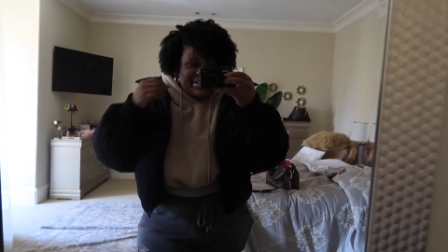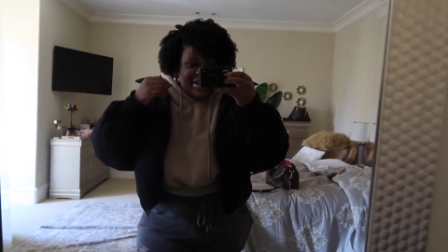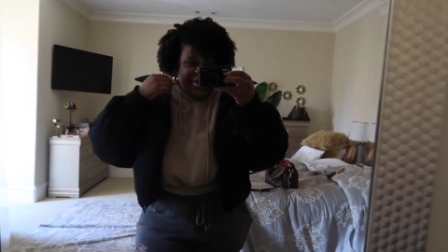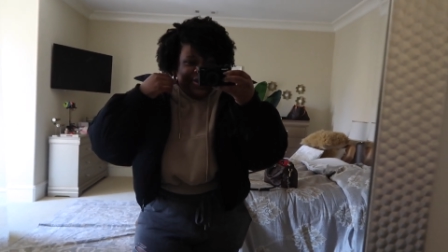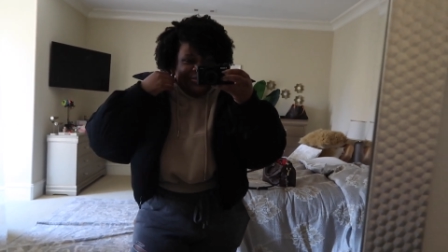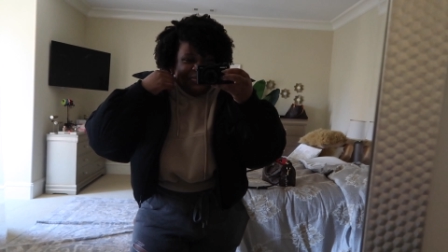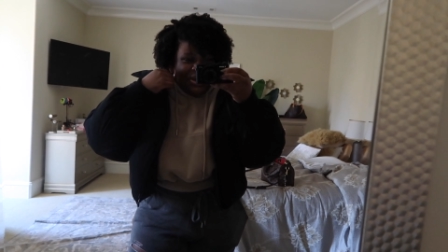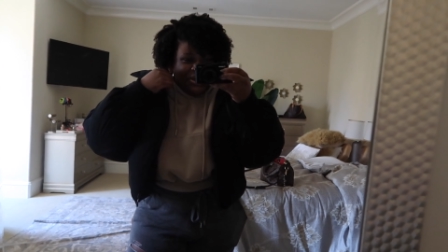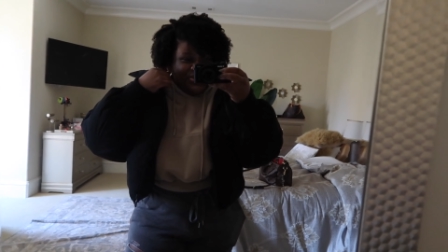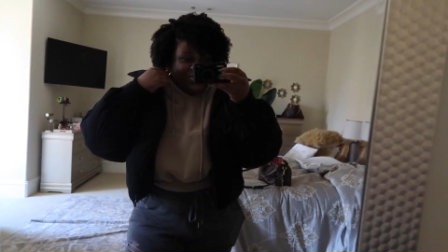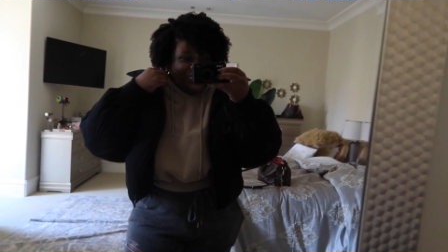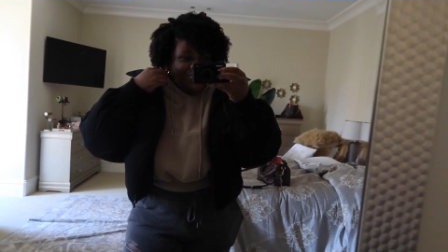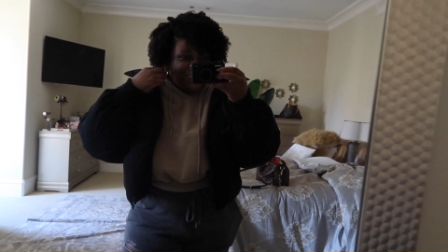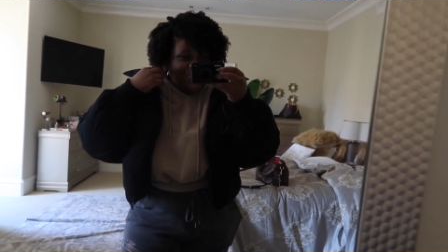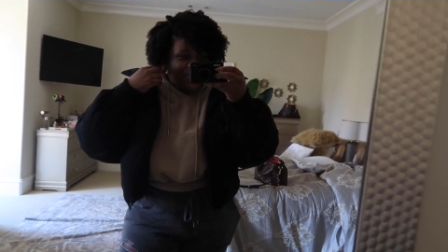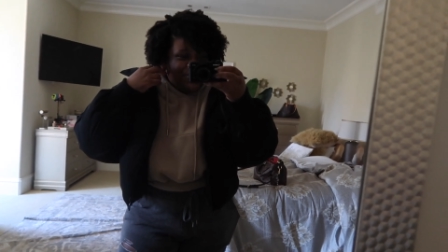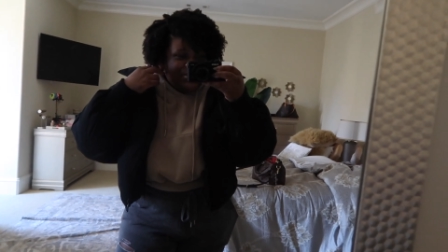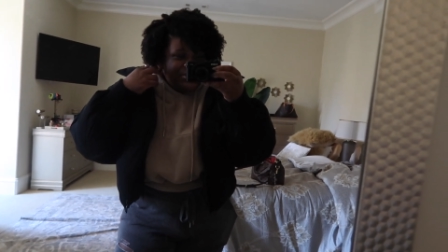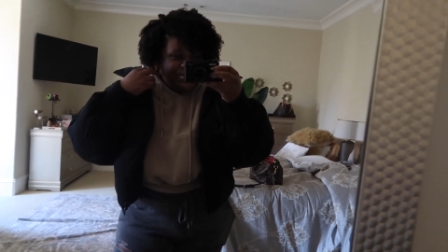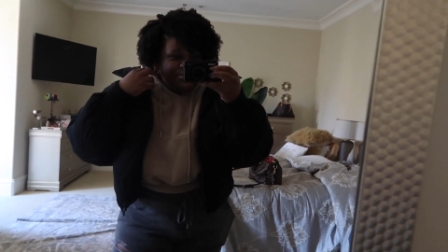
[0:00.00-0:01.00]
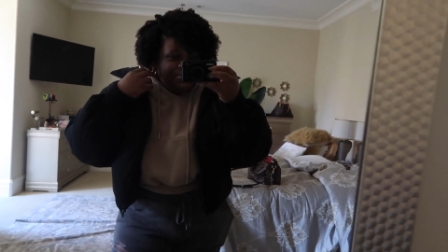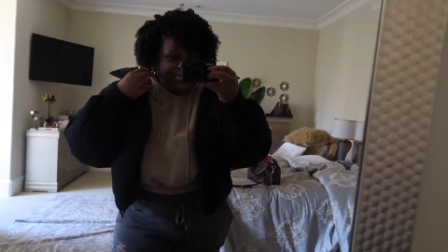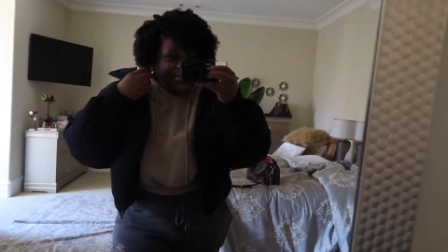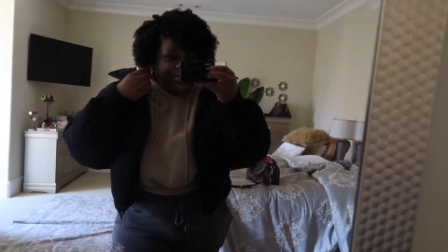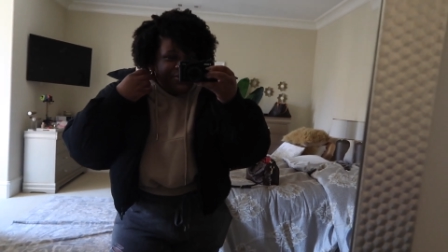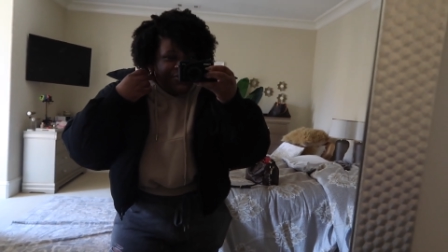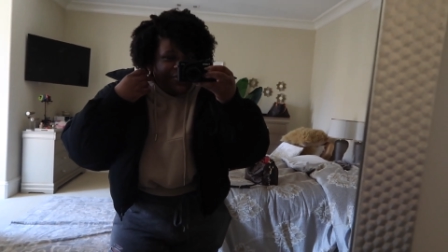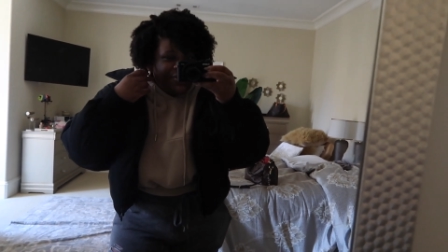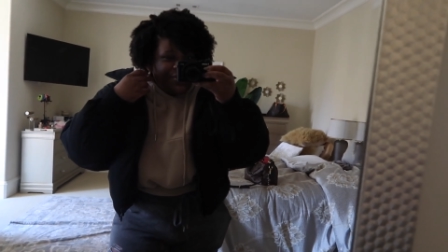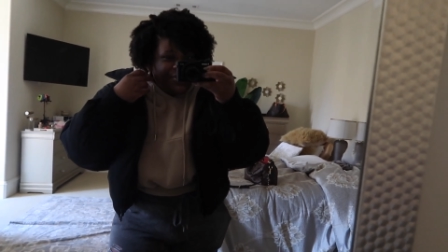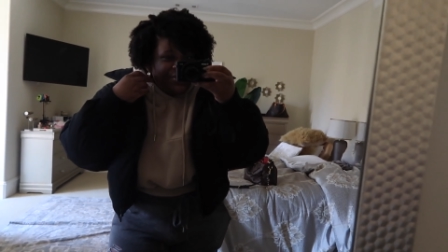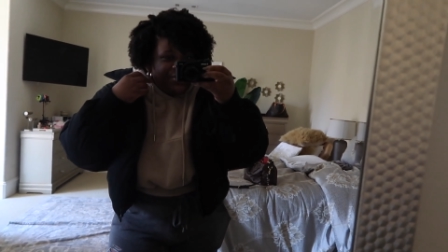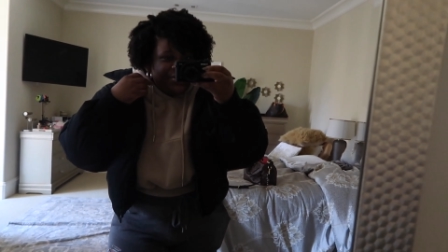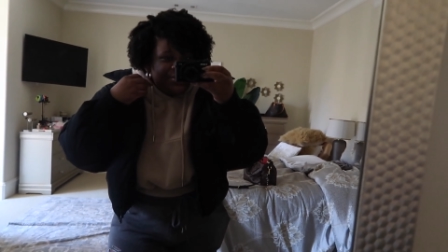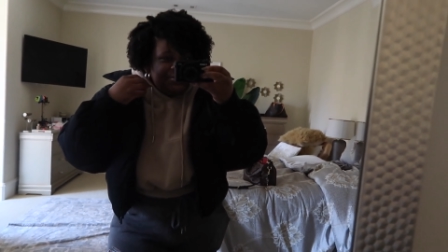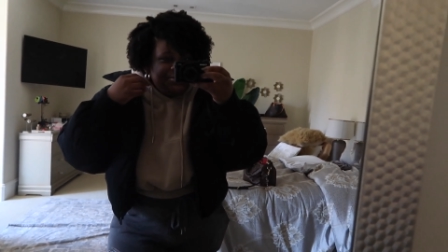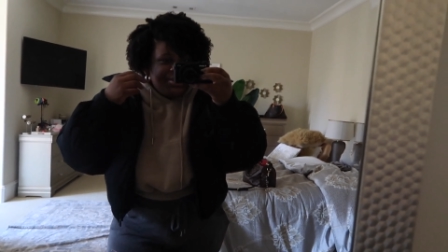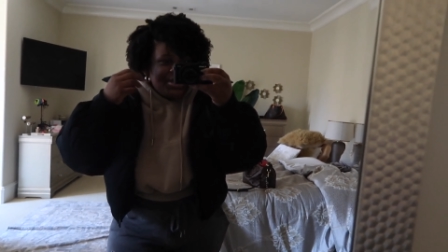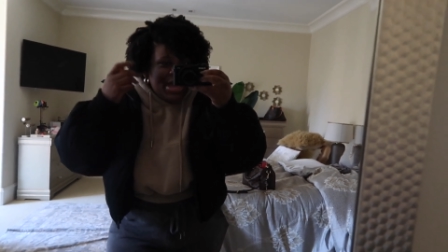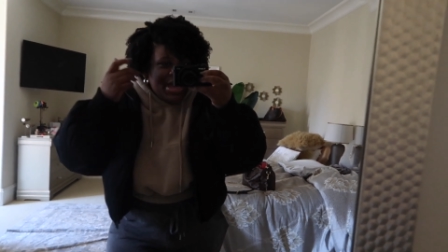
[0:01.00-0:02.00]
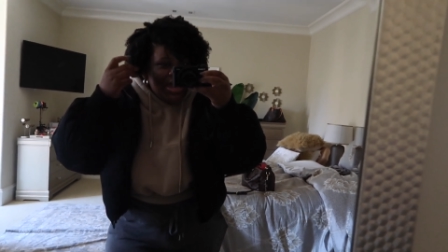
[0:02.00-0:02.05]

Um, I just threw on some silver hoops